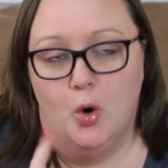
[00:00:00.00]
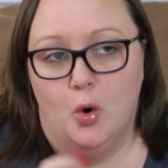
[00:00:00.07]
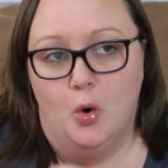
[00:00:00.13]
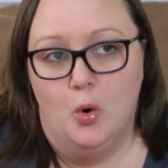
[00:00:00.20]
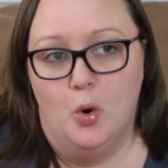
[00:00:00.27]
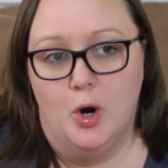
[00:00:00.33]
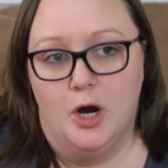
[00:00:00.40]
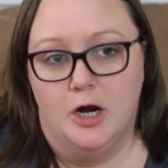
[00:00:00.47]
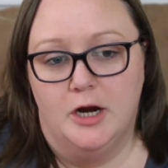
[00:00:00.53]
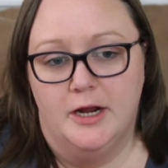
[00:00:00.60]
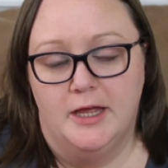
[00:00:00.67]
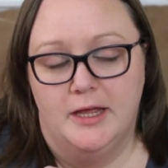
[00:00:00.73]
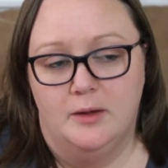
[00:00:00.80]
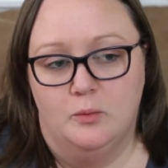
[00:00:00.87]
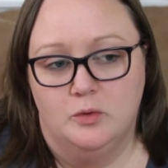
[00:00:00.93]
or
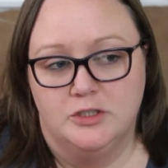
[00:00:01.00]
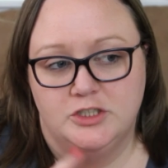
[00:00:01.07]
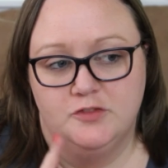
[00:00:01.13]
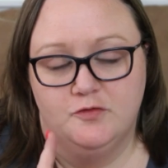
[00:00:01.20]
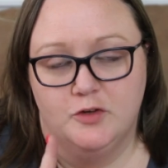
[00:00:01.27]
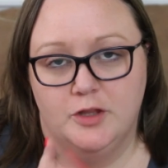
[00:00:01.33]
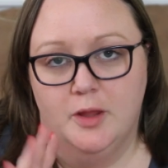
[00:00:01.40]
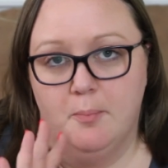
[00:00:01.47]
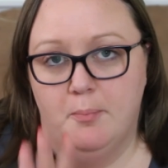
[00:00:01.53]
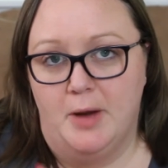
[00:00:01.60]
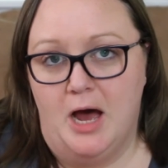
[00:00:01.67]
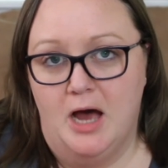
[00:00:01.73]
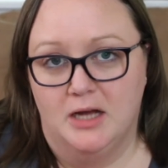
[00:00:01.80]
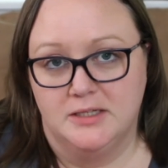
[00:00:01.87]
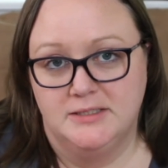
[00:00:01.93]
it was for the
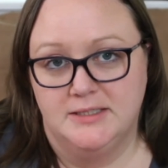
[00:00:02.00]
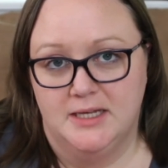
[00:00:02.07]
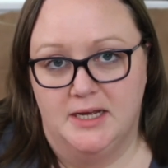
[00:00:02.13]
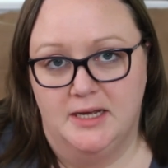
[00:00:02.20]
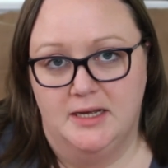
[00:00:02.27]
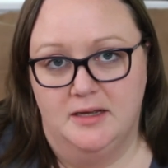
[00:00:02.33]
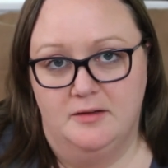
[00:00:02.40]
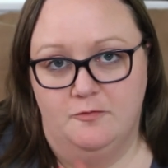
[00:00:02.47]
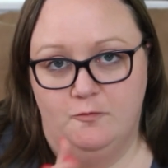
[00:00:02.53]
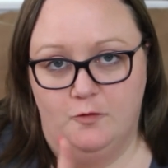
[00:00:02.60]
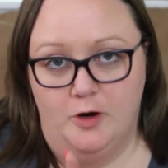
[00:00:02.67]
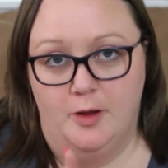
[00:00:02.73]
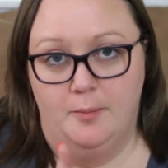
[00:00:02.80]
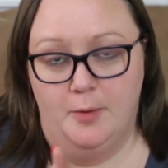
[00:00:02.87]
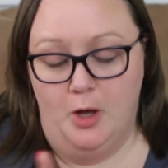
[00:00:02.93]
boxy
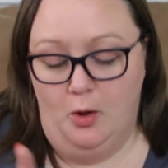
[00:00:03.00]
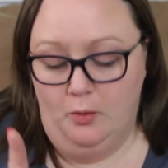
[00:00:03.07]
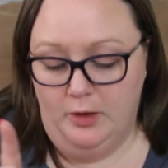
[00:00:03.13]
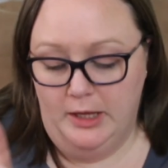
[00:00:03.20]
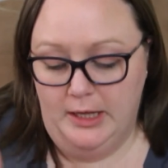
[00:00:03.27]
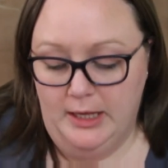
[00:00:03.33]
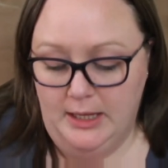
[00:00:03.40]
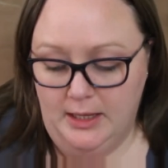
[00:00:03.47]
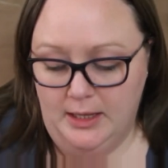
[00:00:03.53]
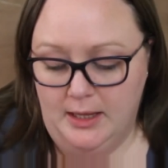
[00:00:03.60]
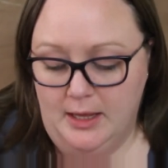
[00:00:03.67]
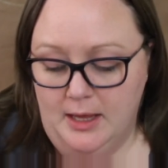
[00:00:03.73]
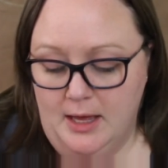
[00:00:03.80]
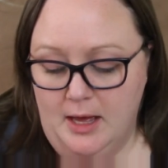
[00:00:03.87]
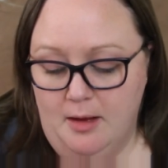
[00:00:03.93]
from Joji.
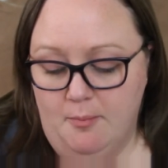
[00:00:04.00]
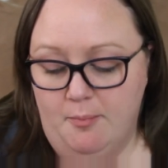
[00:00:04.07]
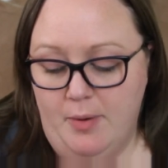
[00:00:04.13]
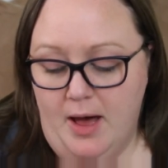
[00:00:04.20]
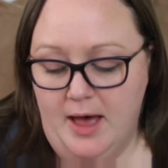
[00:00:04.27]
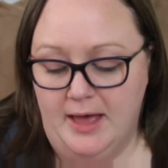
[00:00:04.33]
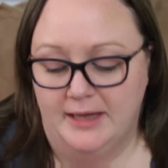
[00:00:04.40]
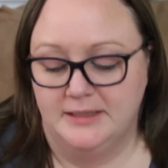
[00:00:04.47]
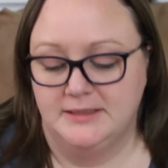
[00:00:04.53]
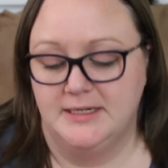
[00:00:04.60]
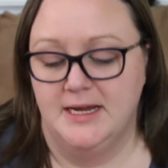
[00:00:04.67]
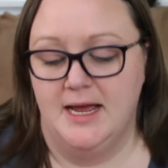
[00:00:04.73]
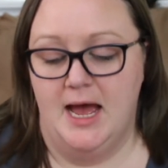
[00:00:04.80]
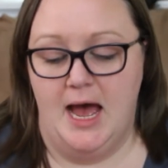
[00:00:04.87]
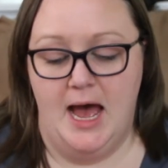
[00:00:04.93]
But
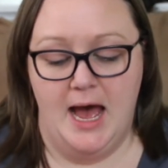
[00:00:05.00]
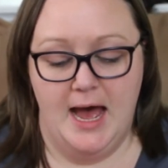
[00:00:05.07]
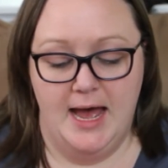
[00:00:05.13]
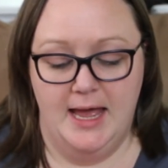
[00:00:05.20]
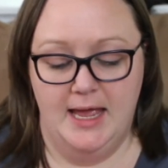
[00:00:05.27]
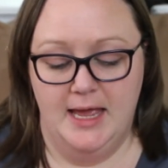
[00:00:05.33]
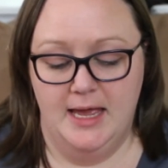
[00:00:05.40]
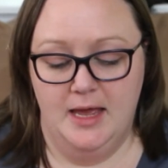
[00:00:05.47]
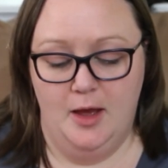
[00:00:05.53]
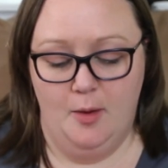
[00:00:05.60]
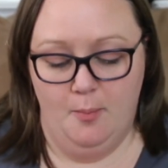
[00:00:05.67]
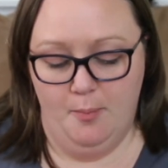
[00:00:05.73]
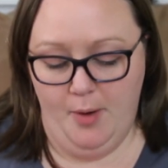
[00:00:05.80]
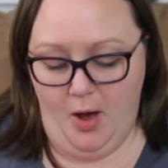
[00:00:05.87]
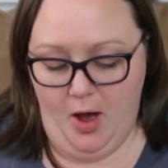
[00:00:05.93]
I
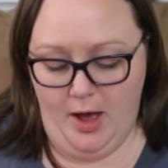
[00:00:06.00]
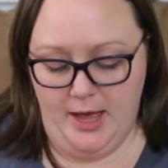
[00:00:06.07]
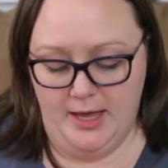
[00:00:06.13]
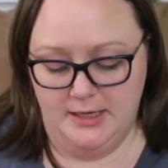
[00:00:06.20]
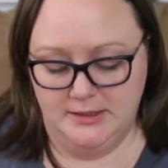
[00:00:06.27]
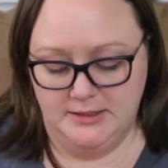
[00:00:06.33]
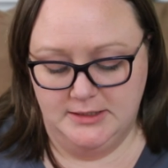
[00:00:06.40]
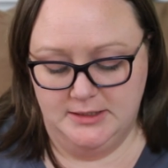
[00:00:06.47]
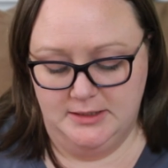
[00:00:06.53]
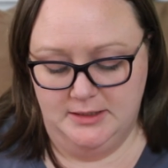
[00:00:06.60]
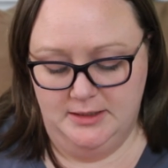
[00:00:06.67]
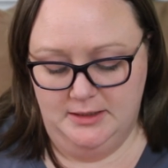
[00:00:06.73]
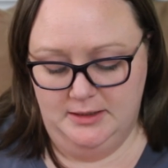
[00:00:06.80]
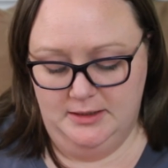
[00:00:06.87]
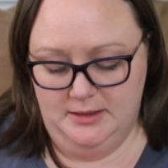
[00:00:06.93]
bought
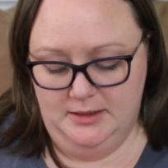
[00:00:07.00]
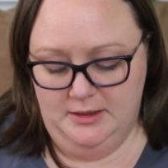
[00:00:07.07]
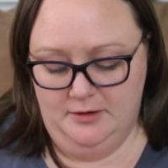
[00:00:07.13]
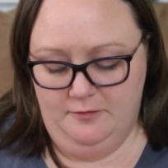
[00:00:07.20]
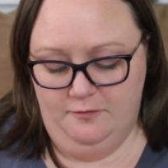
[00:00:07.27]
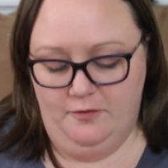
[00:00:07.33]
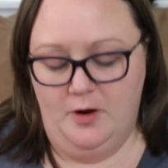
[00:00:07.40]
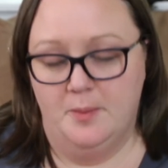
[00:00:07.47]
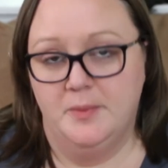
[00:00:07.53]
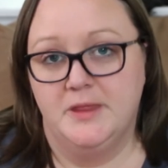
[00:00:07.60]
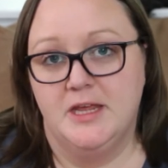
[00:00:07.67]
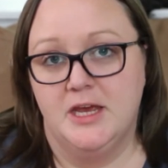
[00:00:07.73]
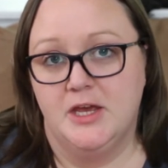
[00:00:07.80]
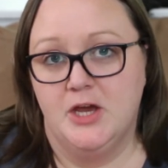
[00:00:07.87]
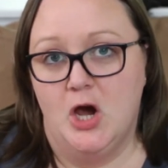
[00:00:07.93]
from
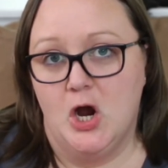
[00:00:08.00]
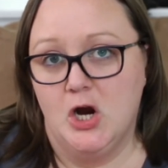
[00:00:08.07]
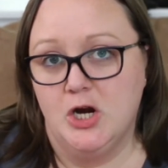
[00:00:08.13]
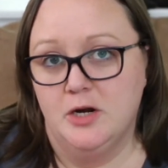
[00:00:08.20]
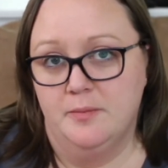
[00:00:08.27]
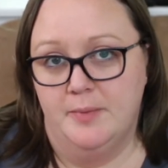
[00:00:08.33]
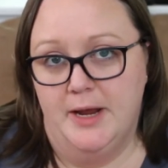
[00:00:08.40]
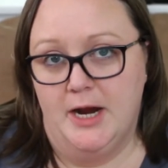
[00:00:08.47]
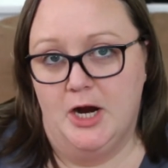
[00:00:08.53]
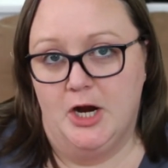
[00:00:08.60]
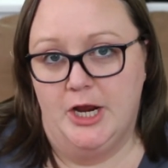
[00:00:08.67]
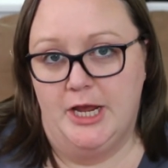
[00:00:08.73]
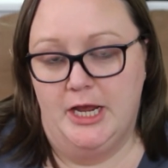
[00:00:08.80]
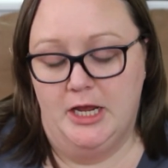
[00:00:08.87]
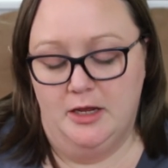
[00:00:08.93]
the
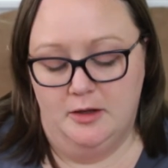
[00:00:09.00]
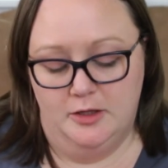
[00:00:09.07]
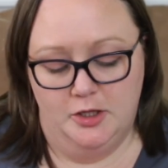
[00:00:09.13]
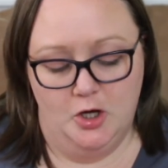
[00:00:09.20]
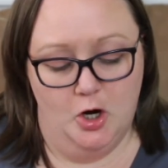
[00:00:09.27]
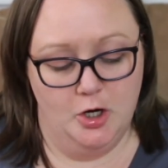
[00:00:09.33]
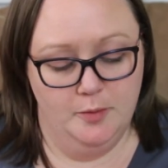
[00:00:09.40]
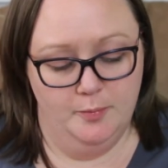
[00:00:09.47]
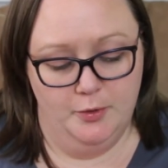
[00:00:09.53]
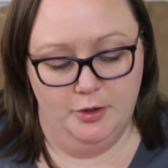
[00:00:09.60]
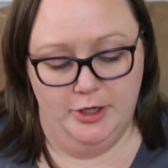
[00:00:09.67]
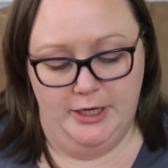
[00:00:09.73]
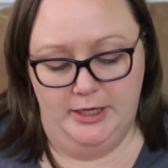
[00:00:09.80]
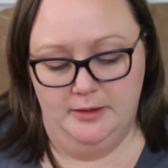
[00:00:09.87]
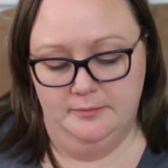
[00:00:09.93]
Yarnberry,
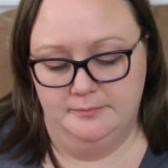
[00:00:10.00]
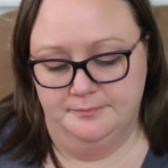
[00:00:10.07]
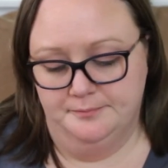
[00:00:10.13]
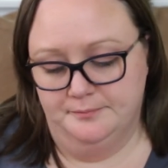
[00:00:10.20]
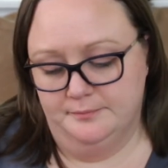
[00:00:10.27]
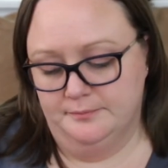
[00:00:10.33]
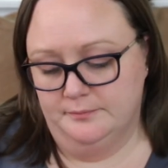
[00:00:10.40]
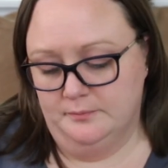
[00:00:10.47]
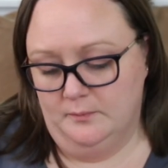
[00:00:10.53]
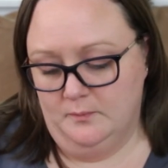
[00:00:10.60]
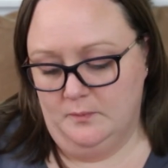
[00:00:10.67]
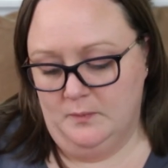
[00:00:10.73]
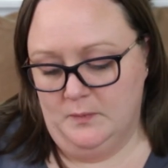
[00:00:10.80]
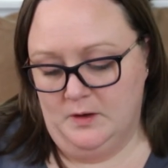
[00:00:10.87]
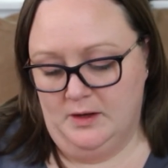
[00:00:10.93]
Yarnberry,
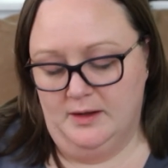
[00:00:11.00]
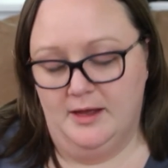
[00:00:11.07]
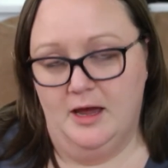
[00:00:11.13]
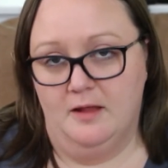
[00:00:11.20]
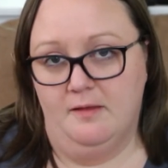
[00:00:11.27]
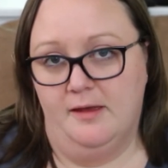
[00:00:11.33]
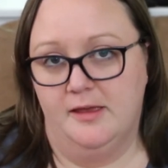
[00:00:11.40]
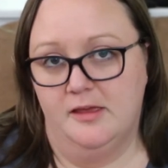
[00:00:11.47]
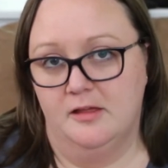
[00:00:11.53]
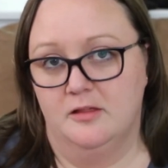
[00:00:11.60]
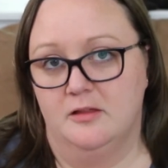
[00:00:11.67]
kind of like